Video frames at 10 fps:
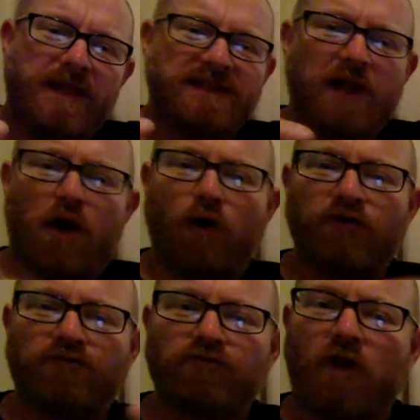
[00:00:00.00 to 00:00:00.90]
it's like on
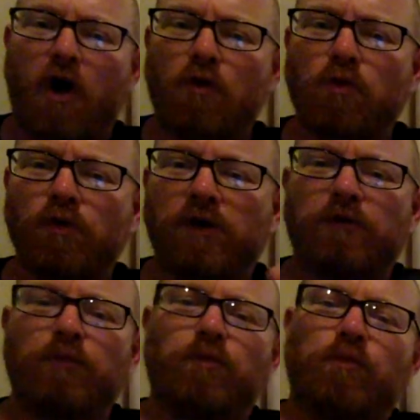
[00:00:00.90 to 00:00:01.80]
a roll,
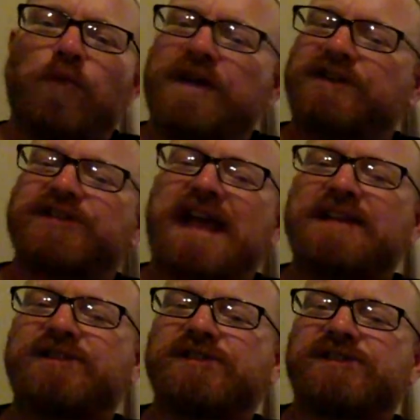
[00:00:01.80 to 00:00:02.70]
which
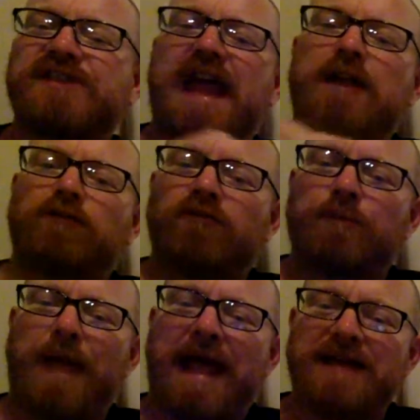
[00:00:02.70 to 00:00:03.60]
says sail
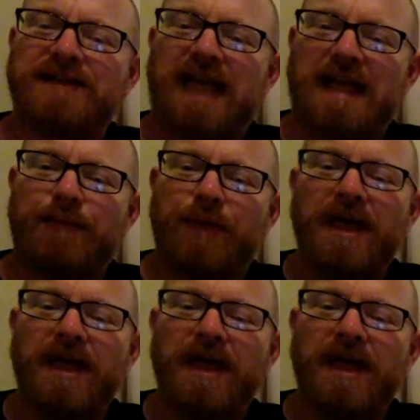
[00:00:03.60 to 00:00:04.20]
repair tape.